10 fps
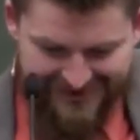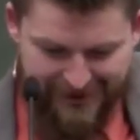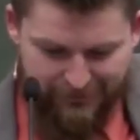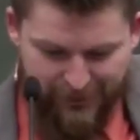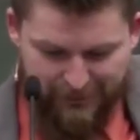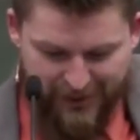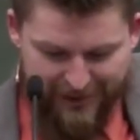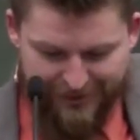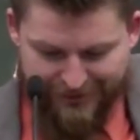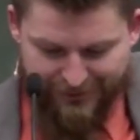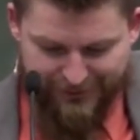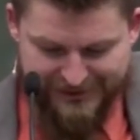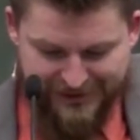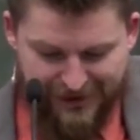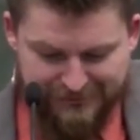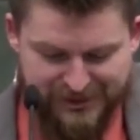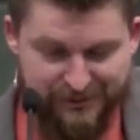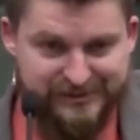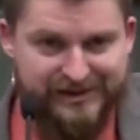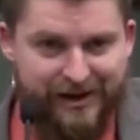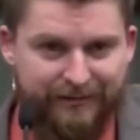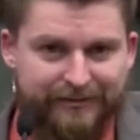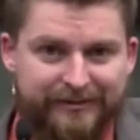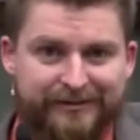And when Peter was come to himself,